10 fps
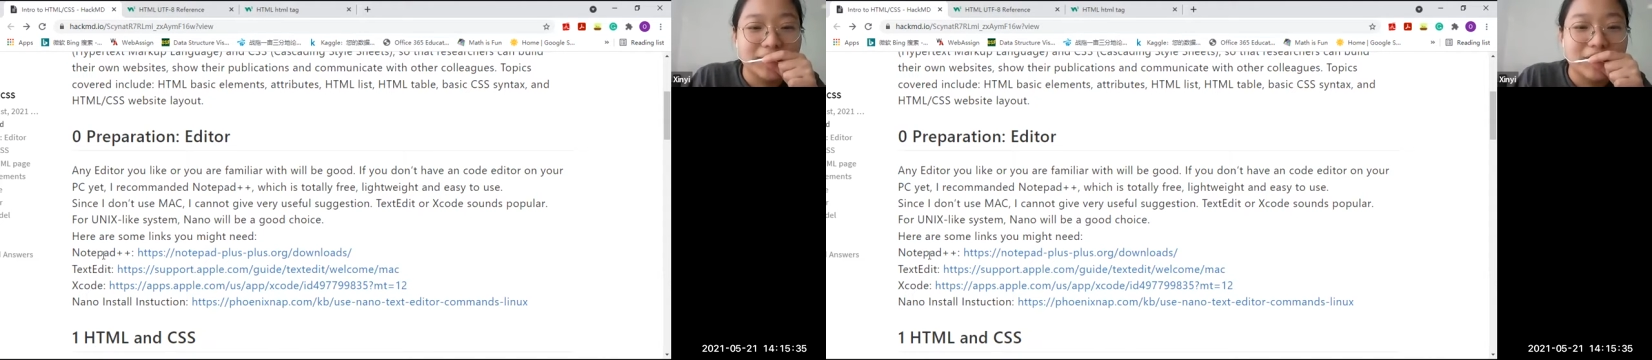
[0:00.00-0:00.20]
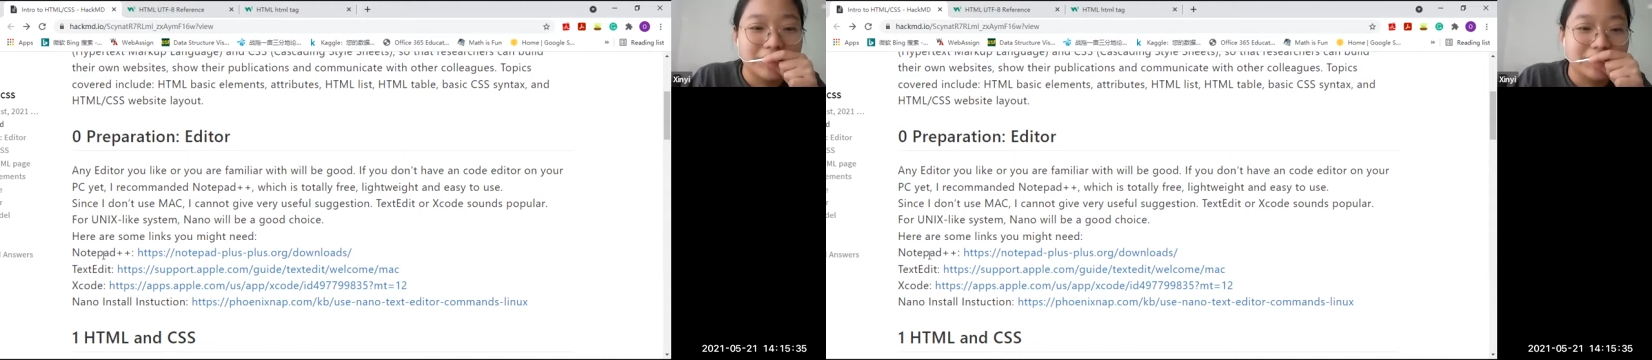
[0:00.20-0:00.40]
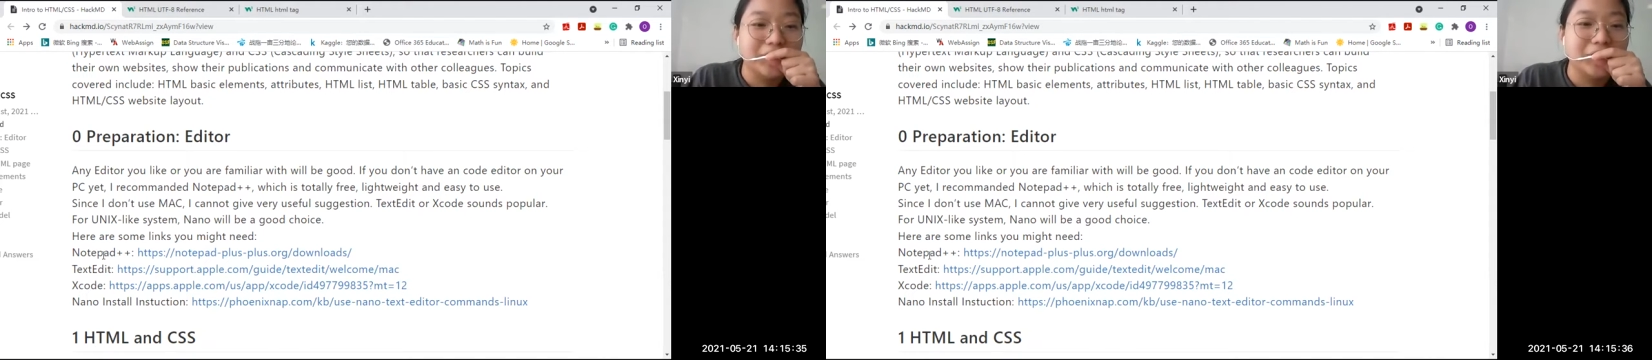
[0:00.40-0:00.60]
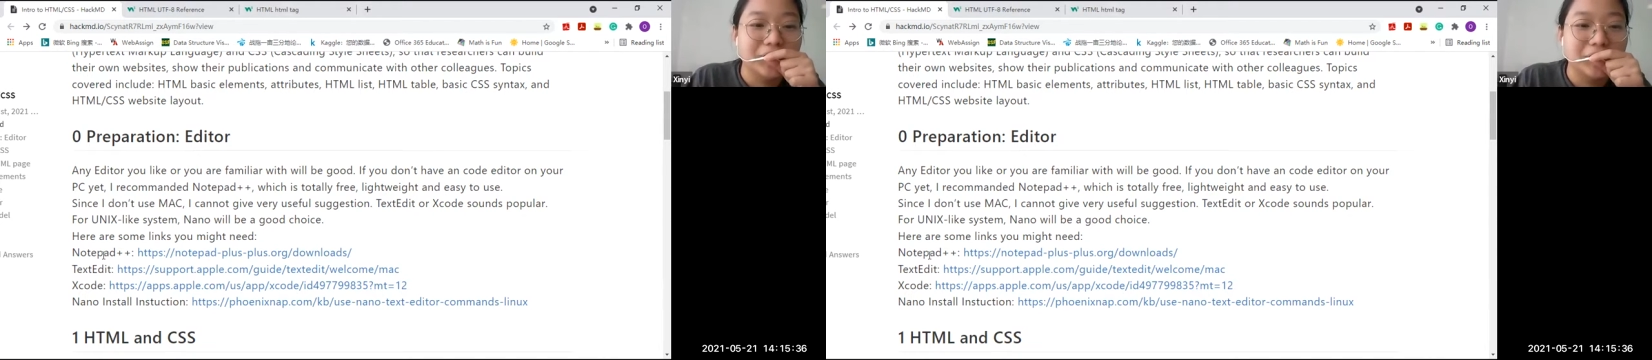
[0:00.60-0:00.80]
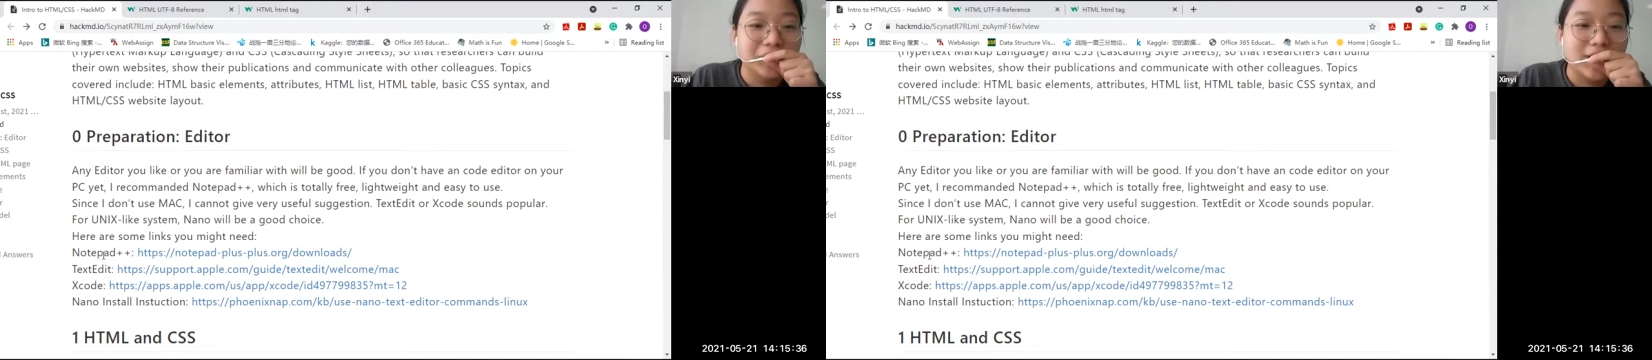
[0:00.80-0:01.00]
if
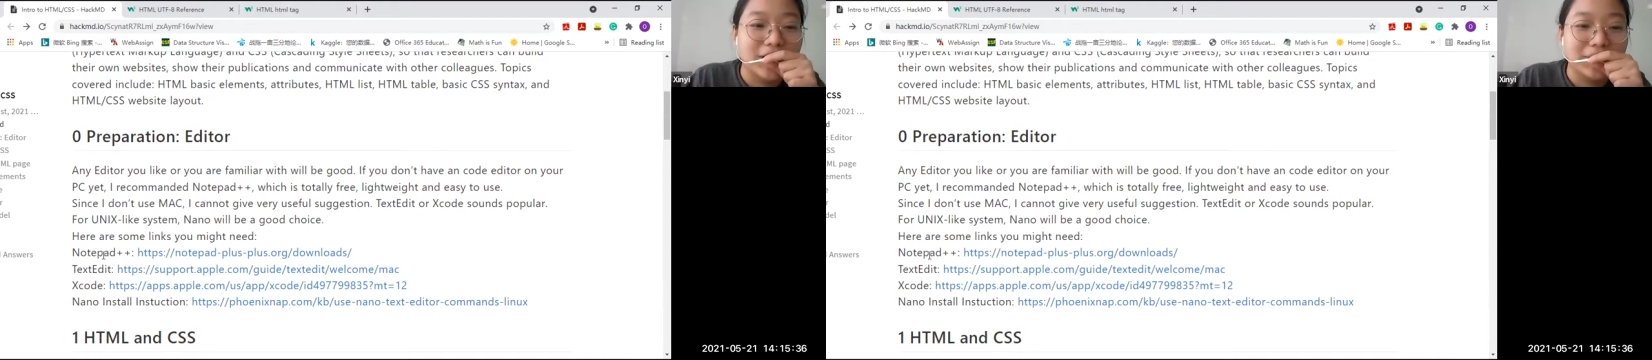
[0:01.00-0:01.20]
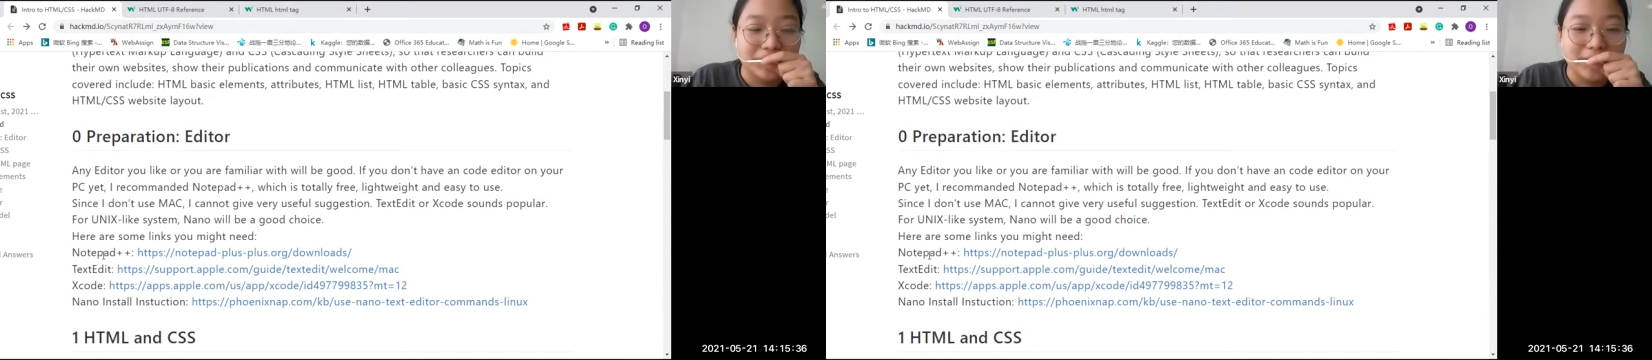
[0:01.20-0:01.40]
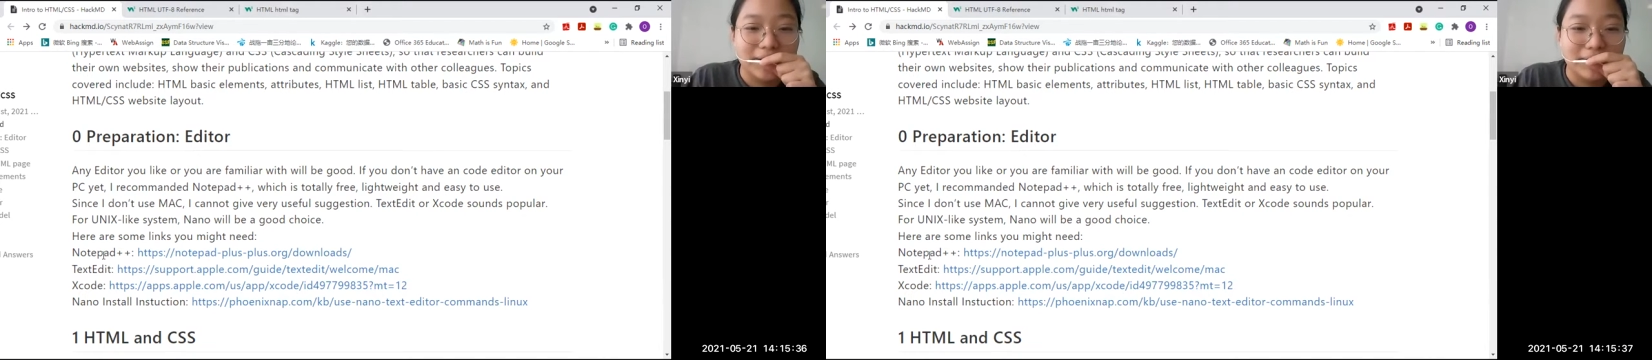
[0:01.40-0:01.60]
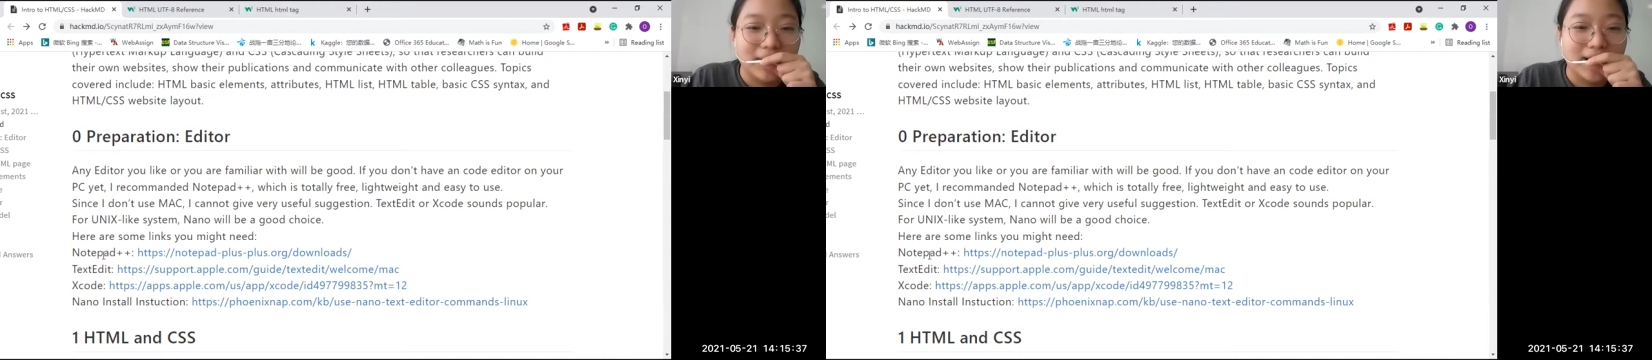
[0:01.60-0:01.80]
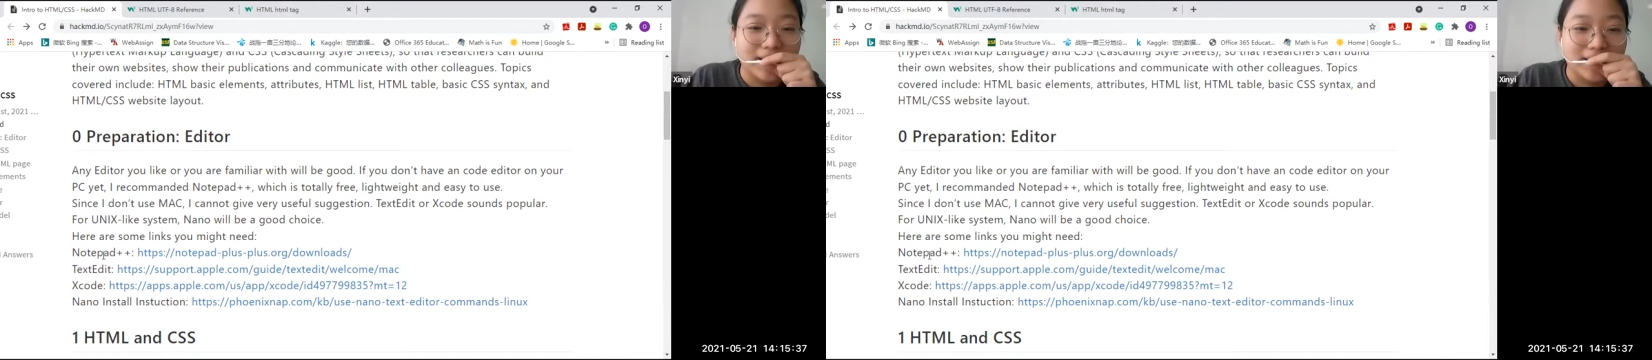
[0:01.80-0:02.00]
you really
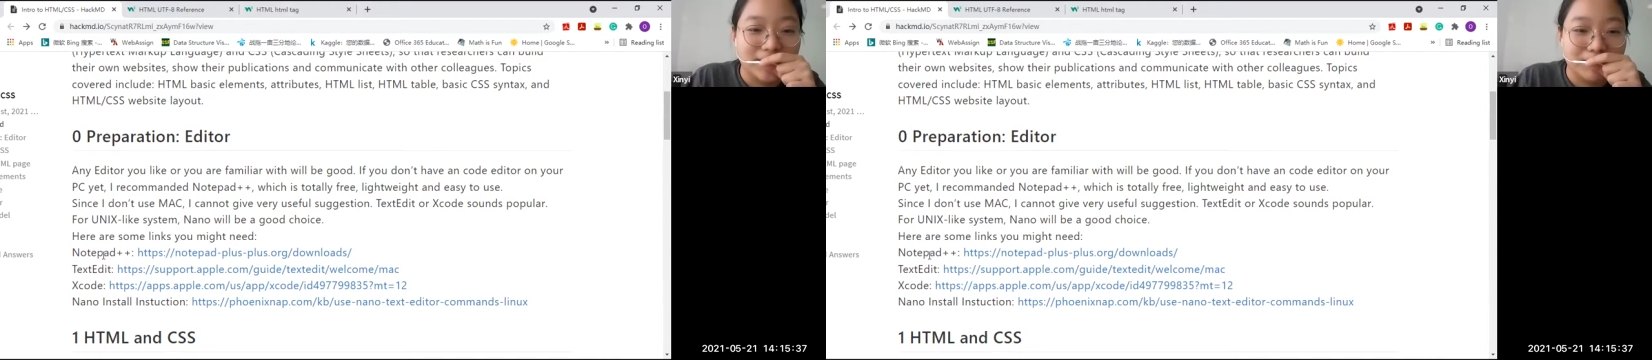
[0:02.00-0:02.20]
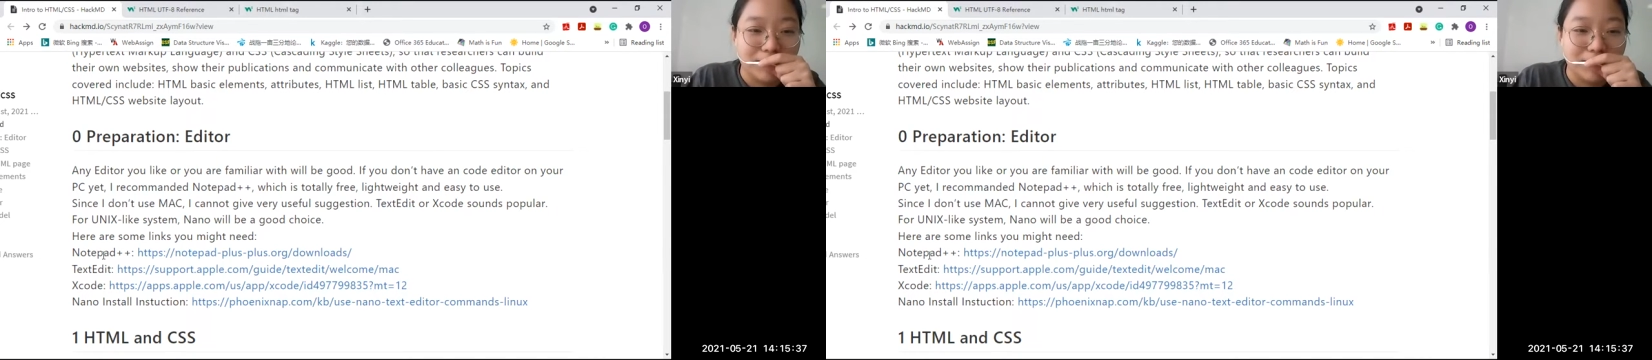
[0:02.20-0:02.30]
want to